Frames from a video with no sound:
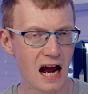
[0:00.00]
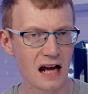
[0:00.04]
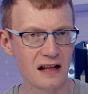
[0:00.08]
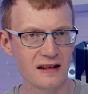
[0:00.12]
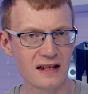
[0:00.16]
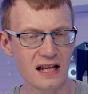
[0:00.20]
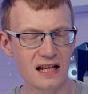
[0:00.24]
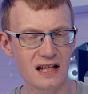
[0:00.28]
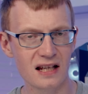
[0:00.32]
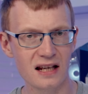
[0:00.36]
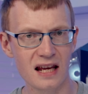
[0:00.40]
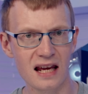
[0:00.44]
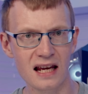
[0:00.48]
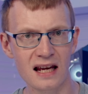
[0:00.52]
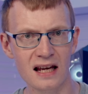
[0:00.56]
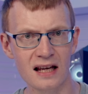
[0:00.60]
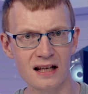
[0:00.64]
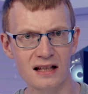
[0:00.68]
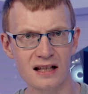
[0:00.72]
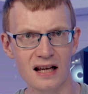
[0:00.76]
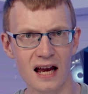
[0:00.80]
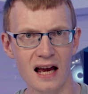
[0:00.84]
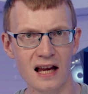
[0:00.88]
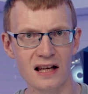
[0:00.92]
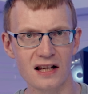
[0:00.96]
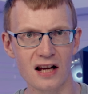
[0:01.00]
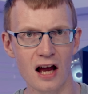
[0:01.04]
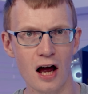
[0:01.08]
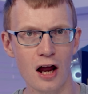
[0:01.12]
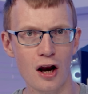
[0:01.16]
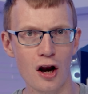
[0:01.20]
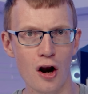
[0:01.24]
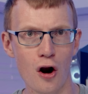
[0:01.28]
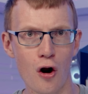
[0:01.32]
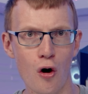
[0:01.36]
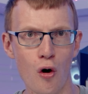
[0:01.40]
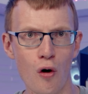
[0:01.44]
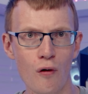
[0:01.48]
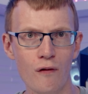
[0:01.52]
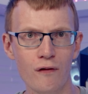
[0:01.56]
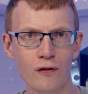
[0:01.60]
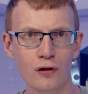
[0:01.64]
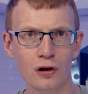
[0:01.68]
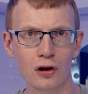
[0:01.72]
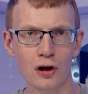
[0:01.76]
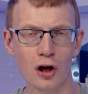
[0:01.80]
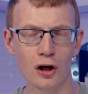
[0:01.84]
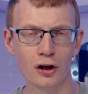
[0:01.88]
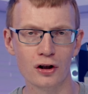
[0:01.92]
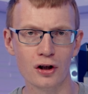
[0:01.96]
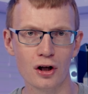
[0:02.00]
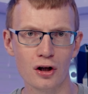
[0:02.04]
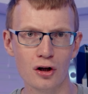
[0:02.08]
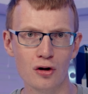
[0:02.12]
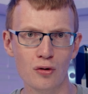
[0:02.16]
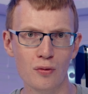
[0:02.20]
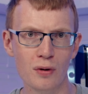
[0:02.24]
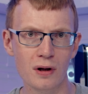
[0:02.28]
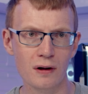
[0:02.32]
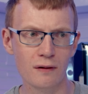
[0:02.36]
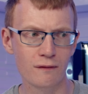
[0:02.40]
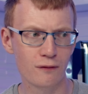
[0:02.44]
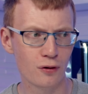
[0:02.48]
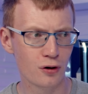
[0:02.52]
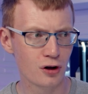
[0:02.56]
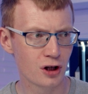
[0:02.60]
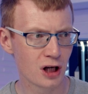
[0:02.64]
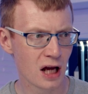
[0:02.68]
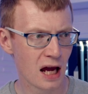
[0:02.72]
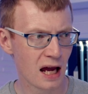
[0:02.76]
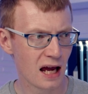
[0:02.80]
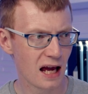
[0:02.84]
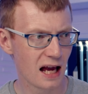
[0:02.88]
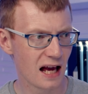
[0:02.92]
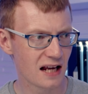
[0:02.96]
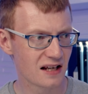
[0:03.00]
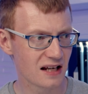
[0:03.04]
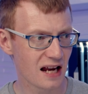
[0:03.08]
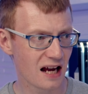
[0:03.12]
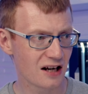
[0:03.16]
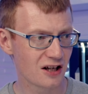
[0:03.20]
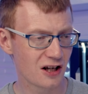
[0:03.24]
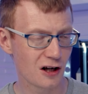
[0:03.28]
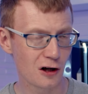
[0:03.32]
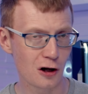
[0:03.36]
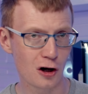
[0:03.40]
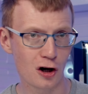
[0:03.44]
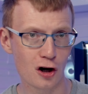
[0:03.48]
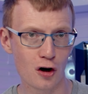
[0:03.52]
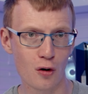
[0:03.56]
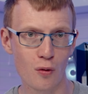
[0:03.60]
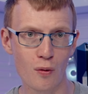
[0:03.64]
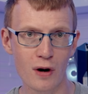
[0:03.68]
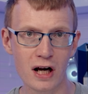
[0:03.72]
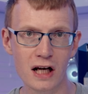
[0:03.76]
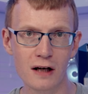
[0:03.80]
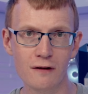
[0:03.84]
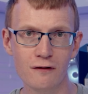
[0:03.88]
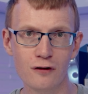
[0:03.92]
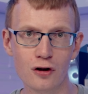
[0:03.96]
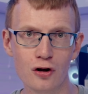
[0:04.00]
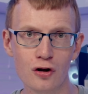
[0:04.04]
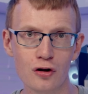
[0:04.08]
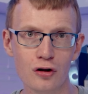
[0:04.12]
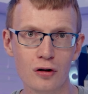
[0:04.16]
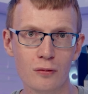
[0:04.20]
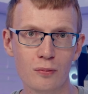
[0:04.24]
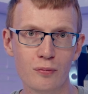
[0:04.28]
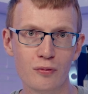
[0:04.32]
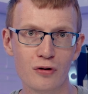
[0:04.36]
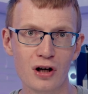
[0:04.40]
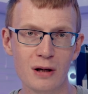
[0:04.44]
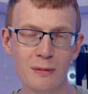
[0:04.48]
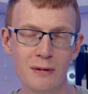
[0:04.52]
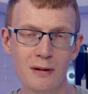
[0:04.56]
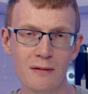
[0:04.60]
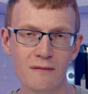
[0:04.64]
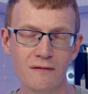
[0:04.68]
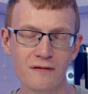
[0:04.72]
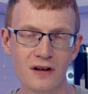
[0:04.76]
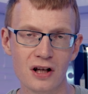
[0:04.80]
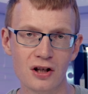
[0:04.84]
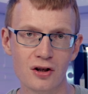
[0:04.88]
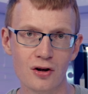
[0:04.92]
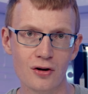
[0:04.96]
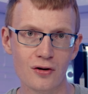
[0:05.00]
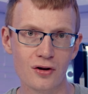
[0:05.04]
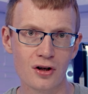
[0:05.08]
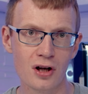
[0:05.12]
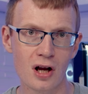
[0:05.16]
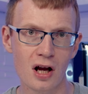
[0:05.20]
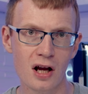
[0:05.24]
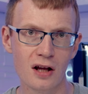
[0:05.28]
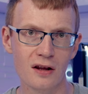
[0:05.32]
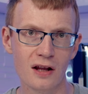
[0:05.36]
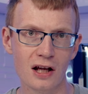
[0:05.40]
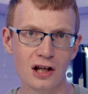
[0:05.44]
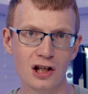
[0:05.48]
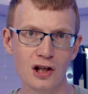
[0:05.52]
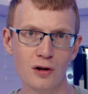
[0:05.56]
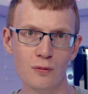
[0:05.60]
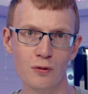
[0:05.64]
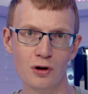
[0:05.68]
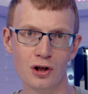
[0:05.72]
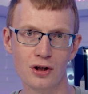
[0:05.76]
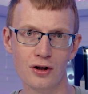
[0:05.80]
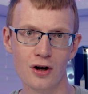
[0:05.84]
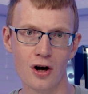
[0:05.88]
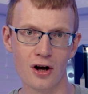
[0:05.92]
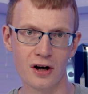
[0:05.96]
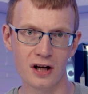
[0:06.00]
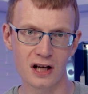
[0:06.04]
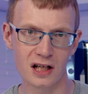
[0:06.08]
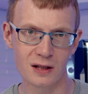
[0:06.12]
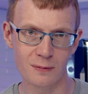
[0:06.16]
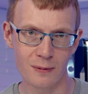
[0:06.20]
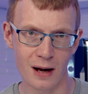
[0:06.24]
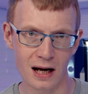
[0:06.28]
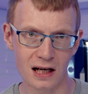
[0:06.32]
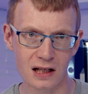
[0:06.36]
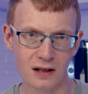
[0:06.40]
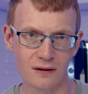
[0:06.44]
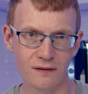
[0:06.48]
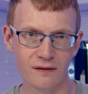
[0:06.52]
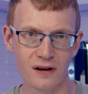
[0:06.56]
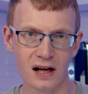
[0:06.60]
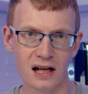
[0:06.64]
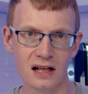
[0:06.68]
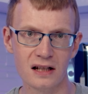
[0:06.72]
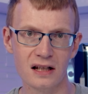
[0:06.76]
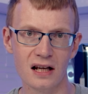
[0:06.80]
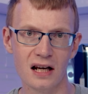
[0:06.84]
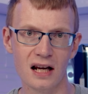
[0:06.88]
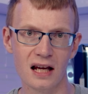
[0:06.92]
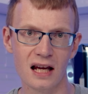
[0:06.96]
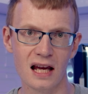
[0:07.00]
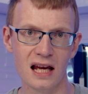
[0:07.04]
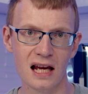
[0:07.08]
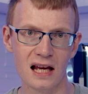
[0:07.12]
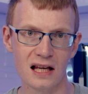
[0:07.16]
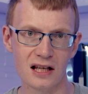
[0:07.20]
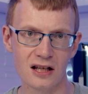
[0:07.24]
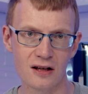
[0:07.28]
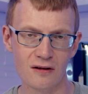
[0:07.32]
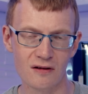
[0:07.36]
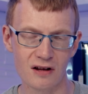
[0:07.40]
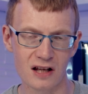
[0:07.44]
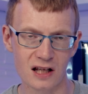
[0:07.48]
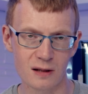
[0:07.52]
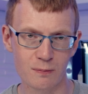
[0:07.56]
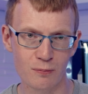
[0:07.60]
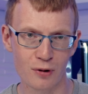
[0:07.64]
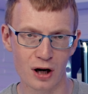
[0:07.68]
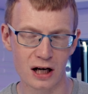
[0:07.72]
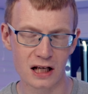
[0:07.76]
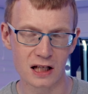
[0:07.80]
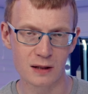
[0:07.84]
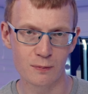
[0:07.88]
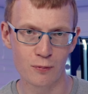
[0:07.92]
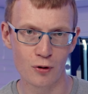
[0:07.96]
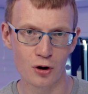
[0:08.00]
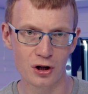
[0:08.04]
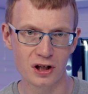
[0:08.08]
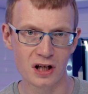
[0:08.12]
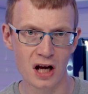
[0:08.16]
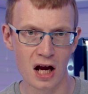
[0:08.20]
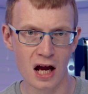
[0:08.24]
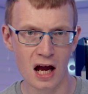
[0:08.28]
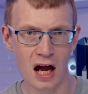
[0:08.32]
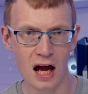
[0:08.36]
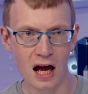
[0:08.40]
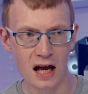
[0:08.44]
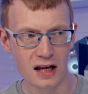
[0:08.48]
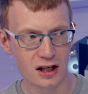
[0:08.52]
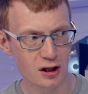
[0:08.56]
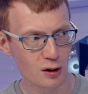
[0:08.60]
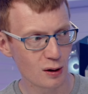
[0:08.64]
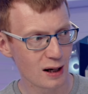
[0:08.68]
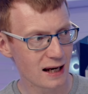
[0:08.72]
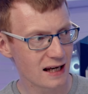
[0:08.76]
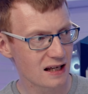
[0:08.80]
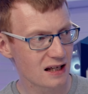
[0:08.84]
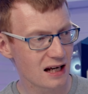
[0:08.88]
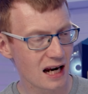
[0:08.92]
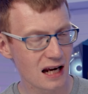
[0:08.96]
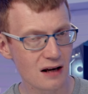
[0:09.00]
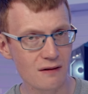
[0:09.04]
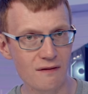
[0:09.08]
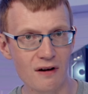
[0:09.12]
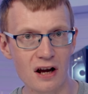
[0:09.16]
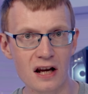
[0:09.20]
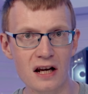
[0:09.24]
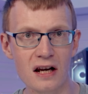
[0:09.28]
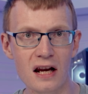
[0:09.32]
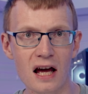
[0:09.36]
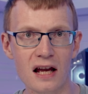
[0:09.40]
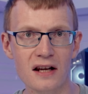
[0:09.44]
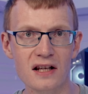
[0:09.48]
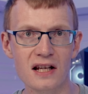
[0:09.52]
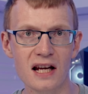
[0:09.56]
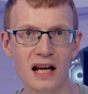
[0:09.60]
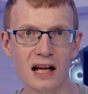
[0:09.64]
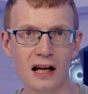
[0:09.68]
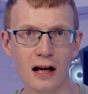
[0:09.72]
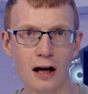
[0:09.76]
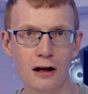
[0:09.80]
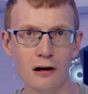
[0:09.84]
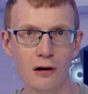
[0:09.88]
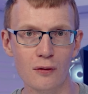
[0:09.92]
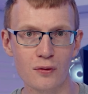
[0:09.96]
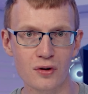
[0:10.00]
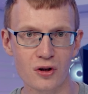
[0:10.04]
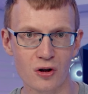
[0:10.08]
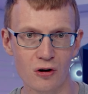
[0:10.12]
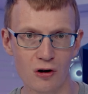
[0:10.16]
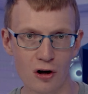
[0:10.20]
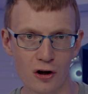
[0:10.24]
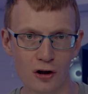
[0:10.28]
And this case has an awful lot going for it. It's actually got quite a few premium features that you would not expect to find in a case of this price point. So let's dive in and take a closer